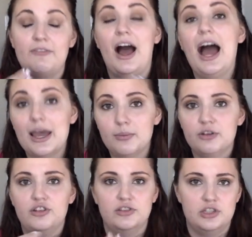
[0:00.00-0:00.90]
I'm
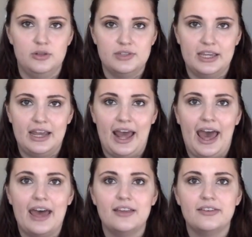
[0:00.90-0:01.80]
just using it
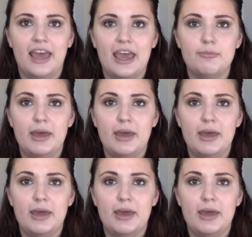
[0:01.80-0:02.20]
as a